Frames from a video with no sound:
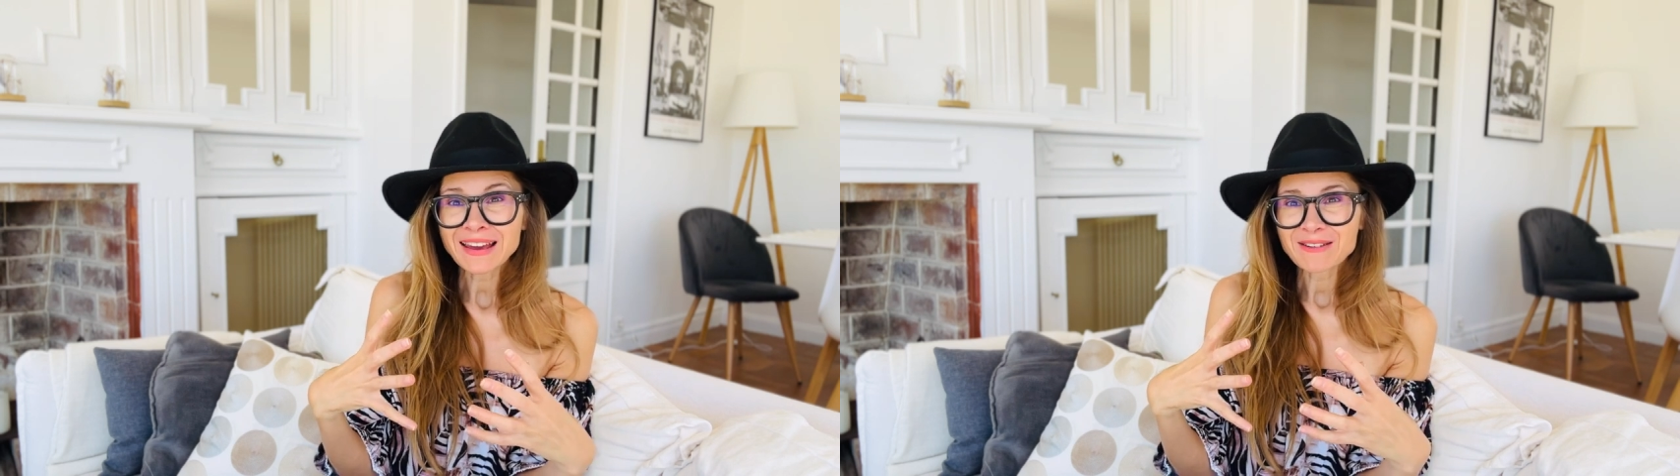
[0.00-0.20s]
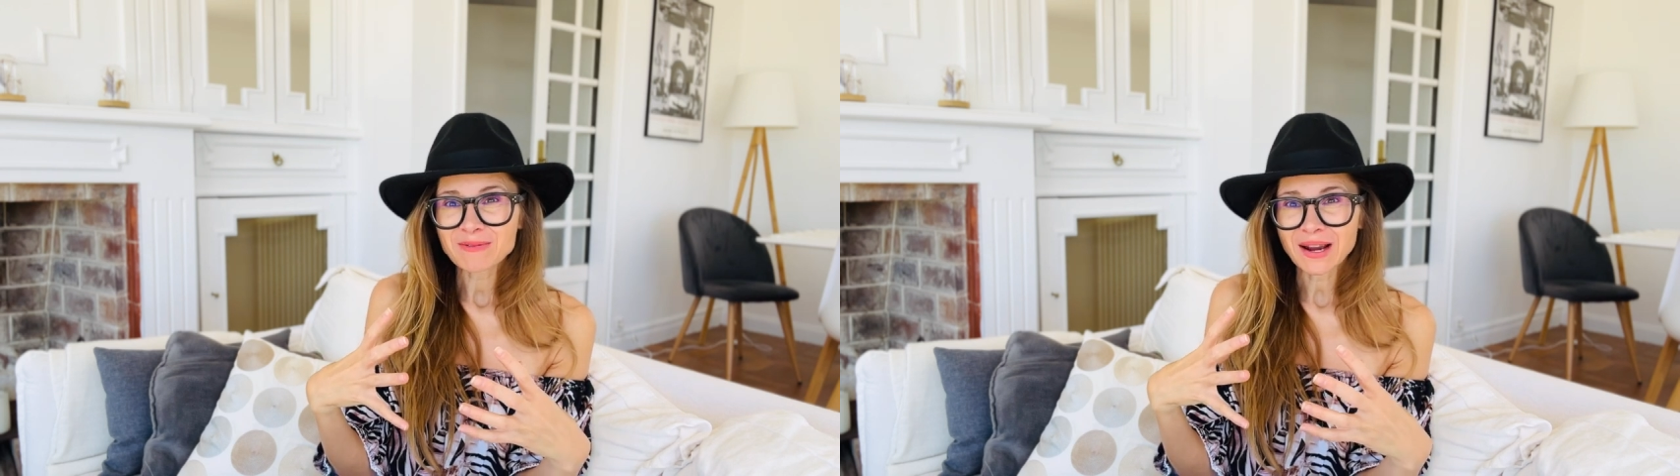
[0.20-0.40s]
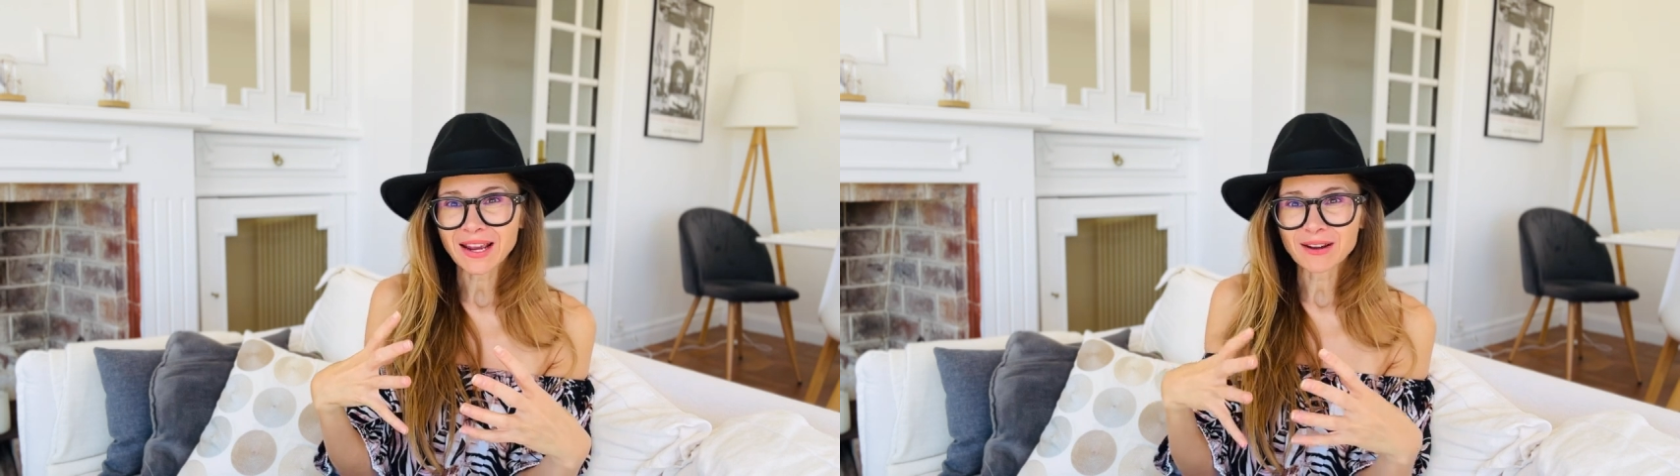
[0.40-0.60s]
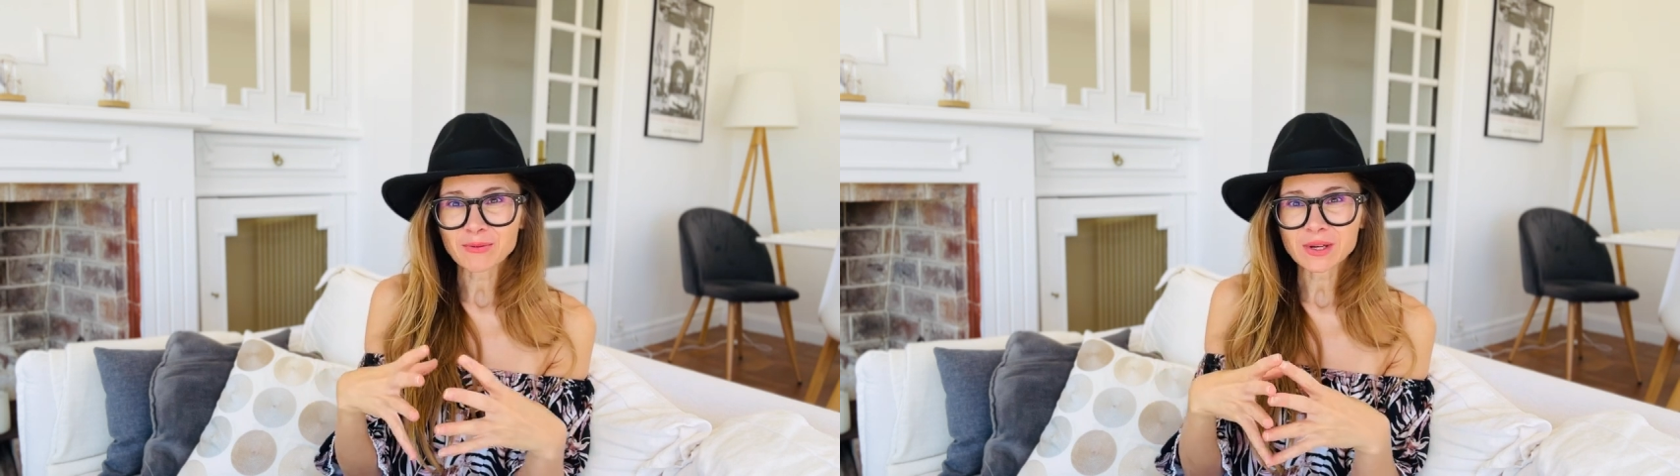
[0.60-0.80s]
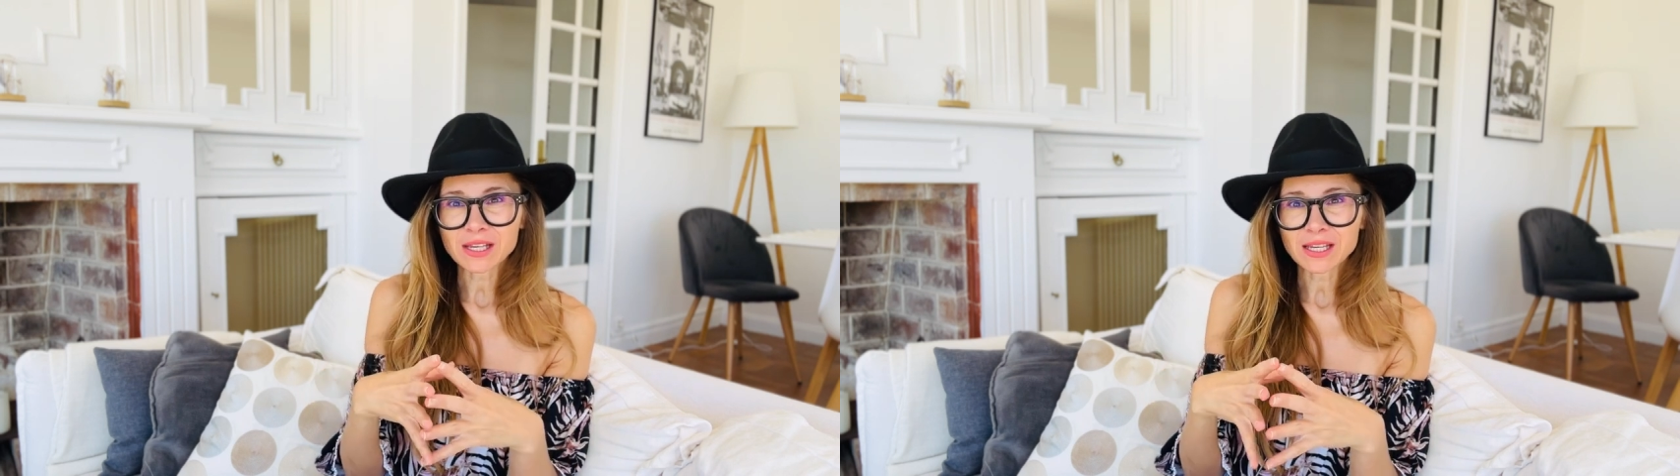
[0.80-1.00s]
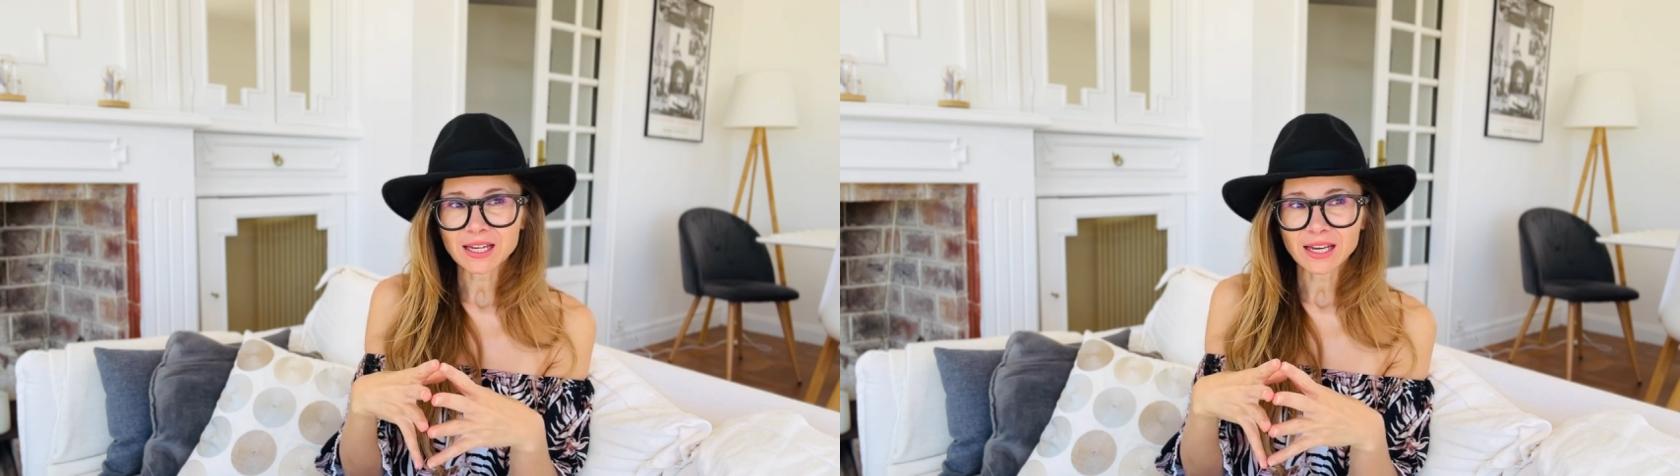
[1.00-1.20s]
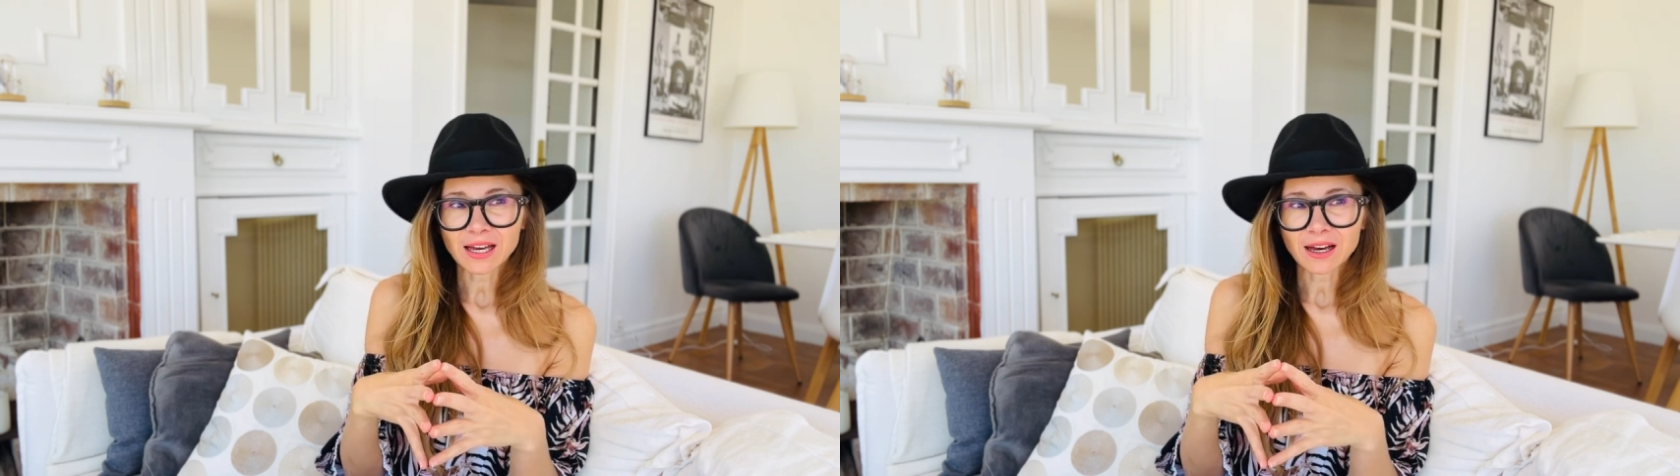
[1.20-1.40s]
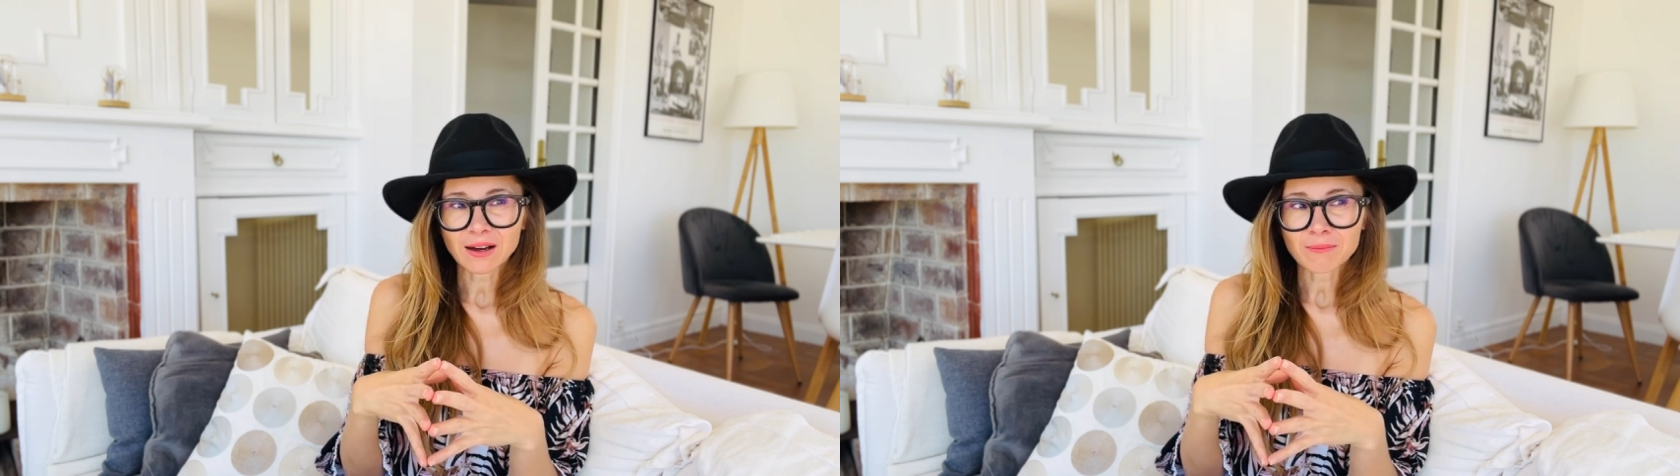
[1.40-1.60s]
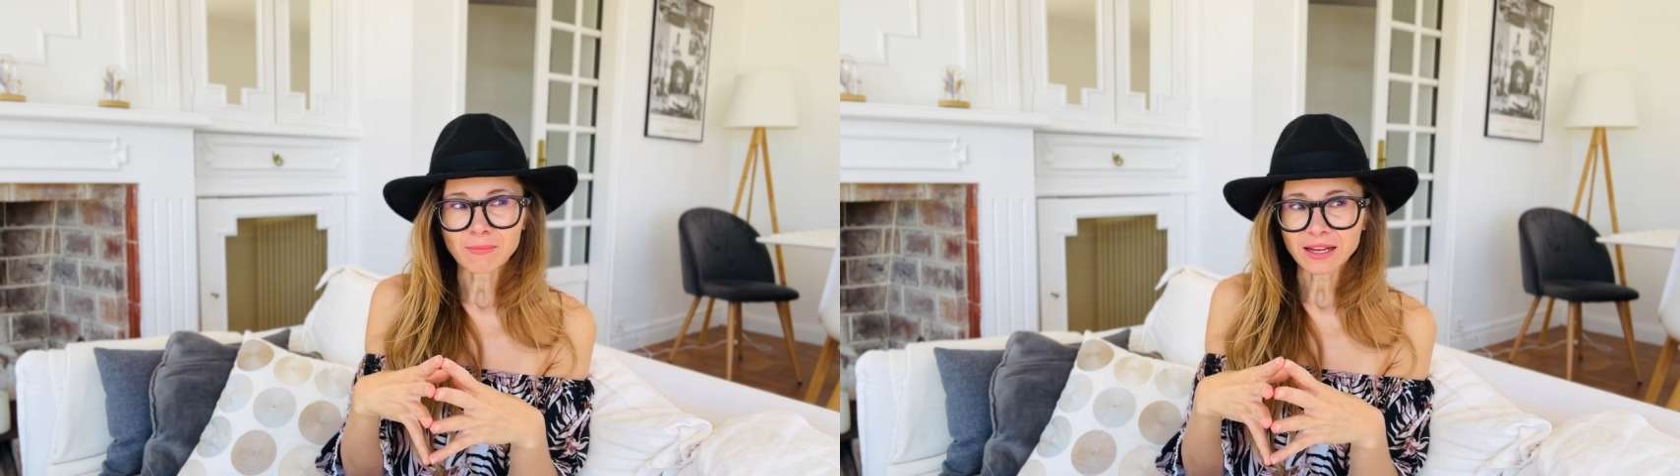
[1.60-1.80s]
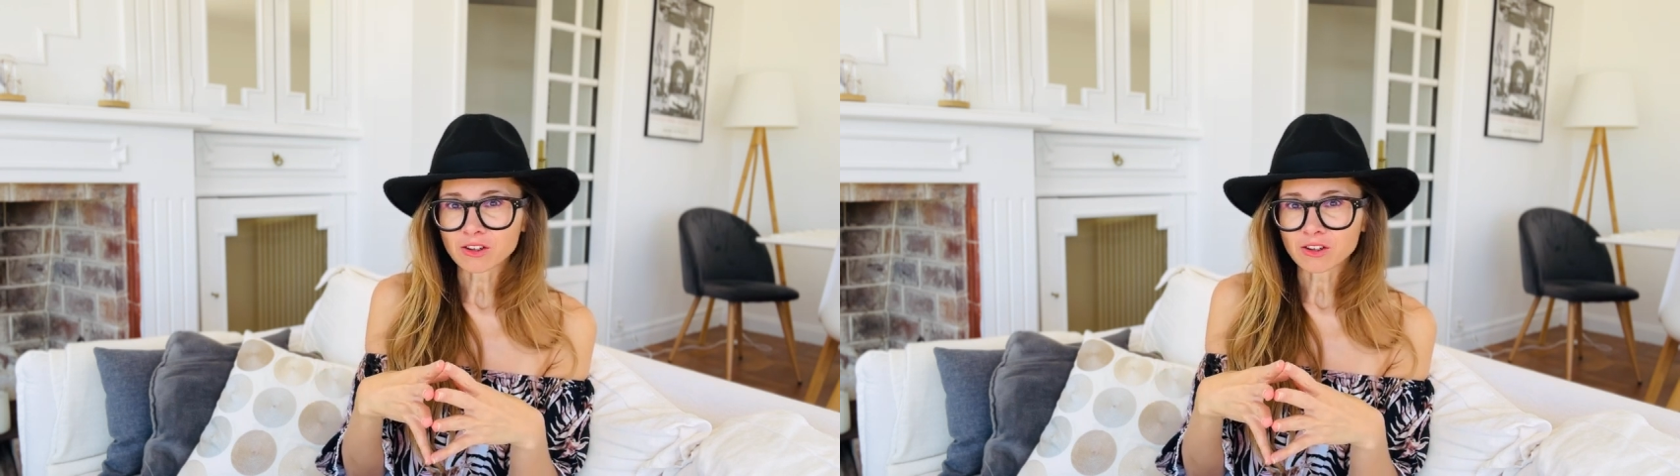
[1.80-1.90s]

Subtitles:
where we might